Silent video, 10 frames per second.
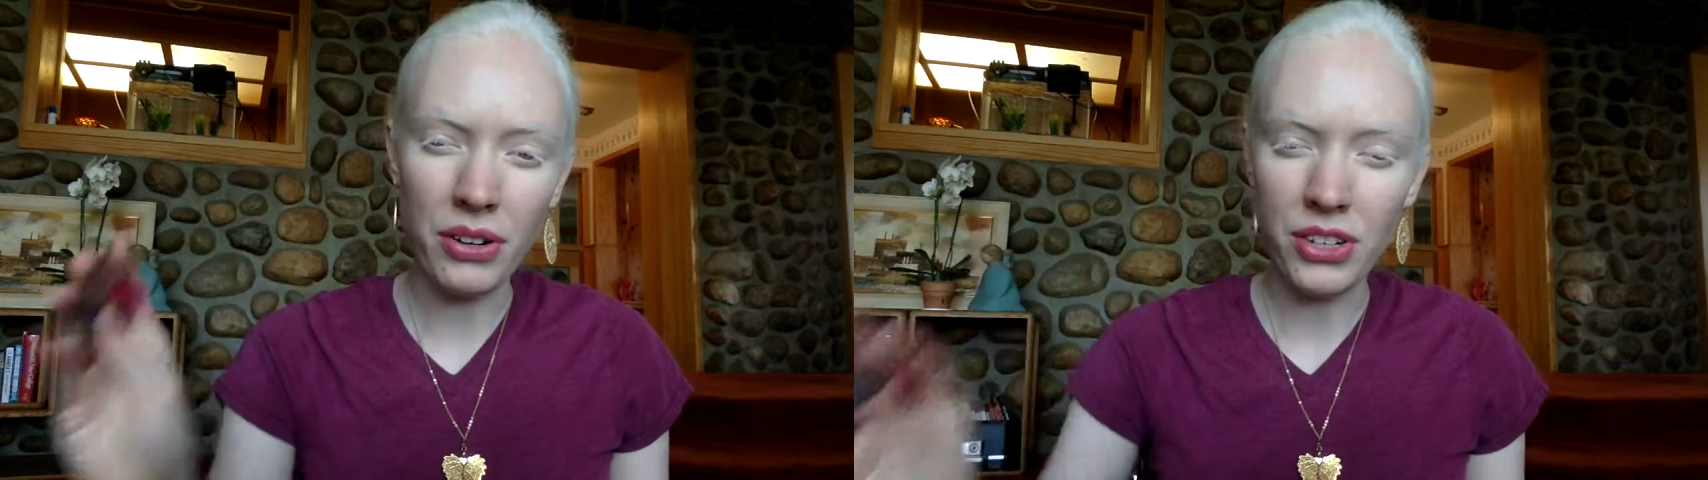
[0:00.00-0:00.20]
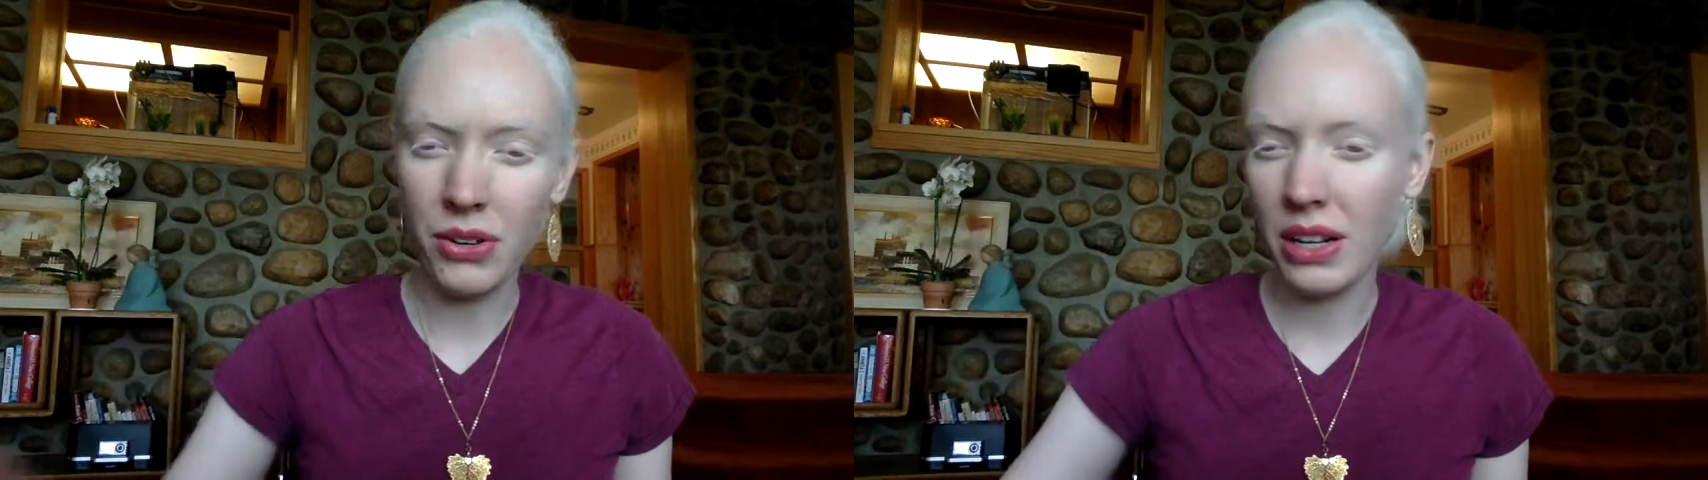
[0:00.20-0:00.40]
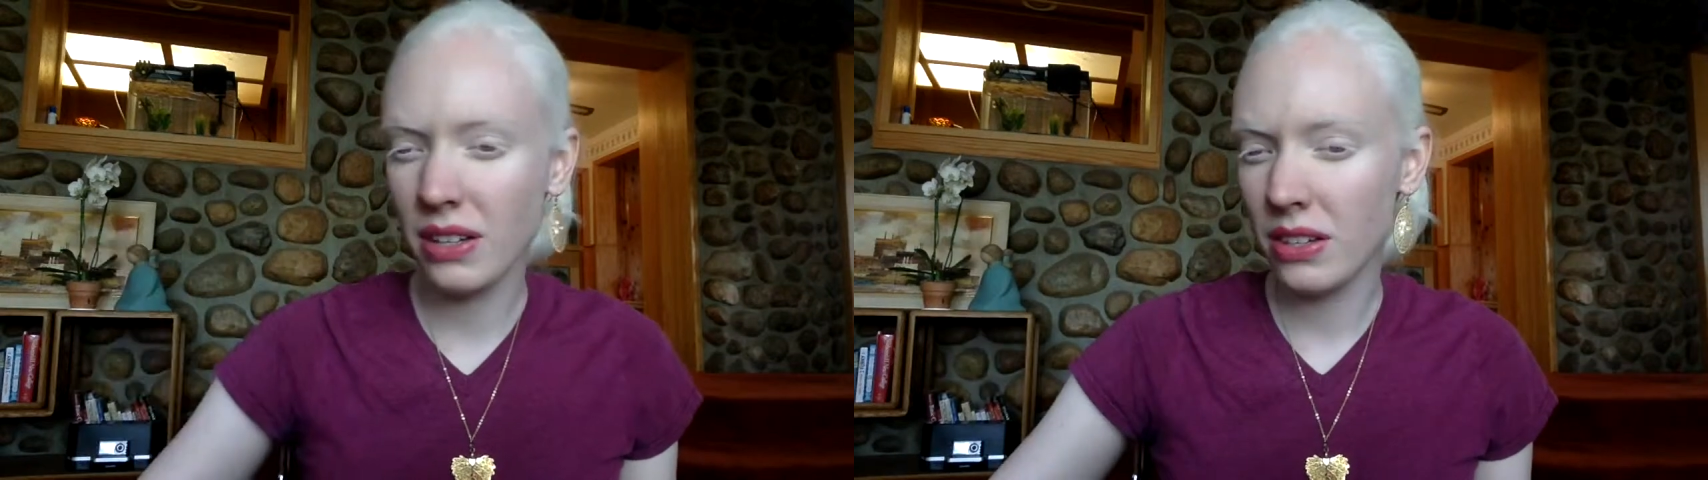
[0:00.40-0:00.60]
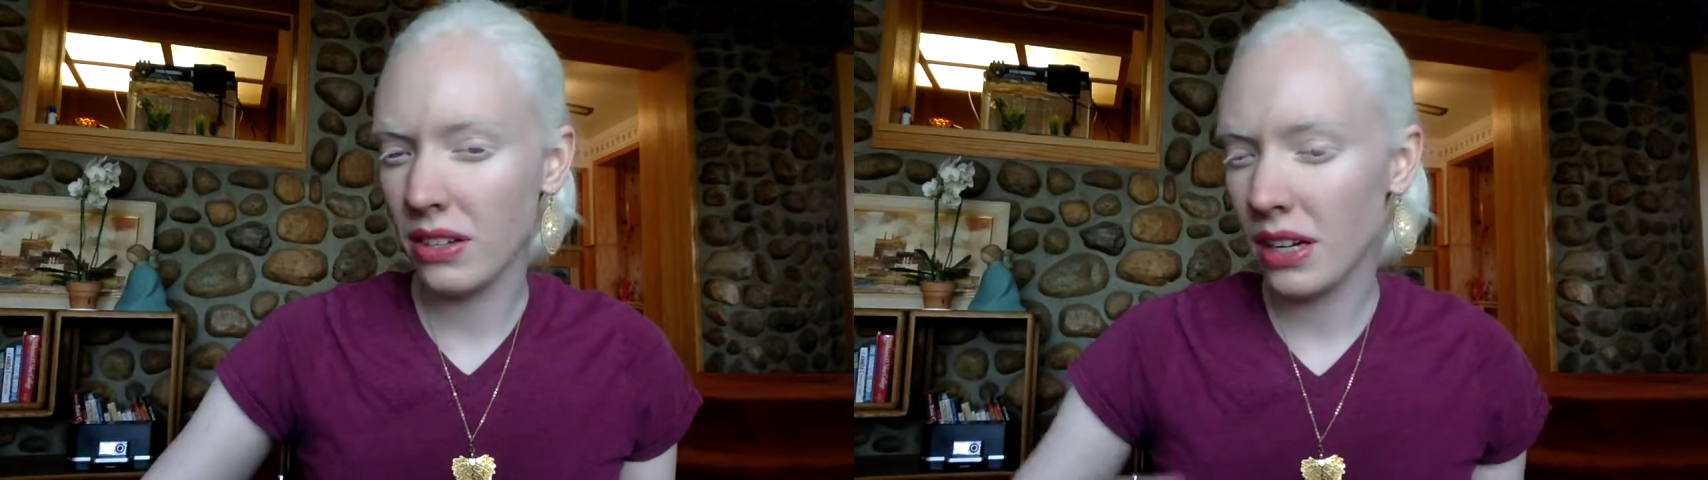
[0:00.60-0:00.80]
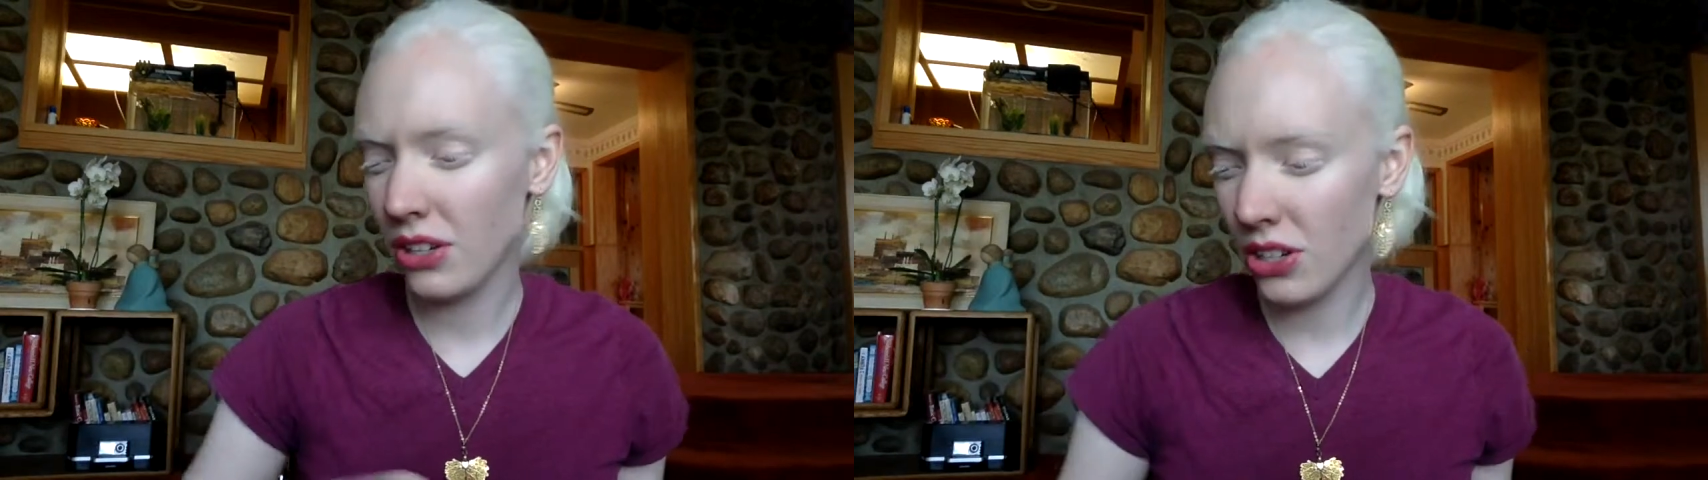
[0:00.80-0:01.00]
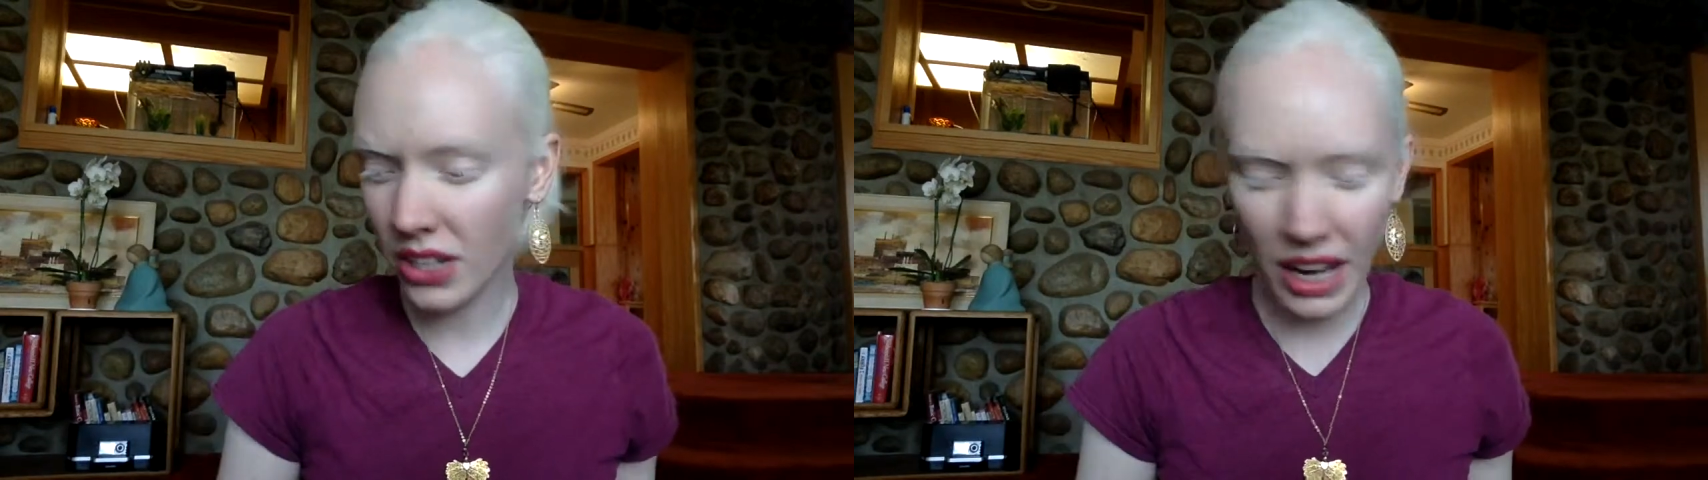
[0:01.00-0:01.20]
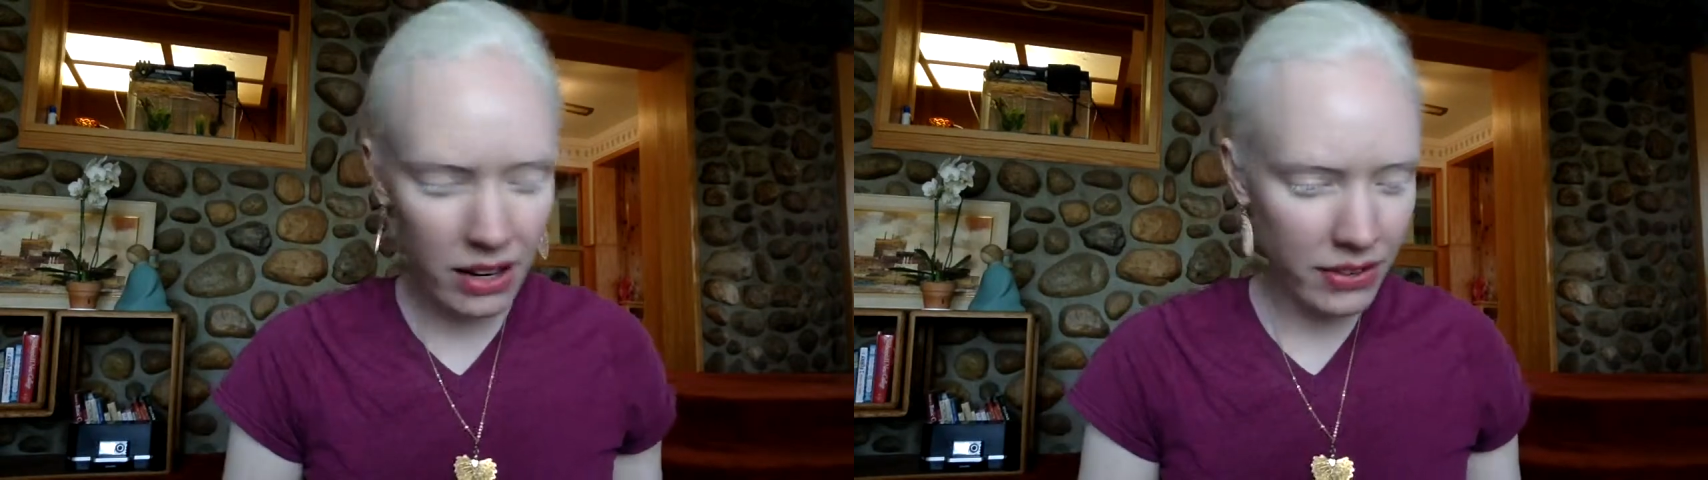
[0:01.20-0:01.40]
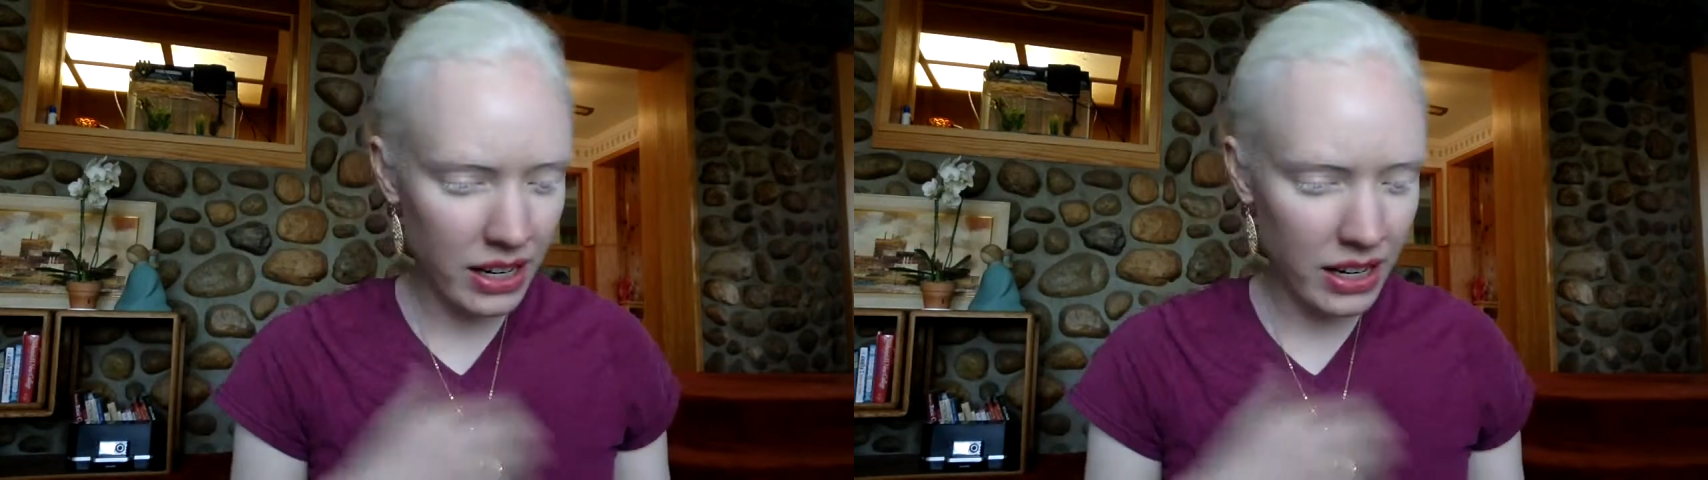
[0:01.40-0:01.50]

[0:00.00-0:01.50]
So it's just kind of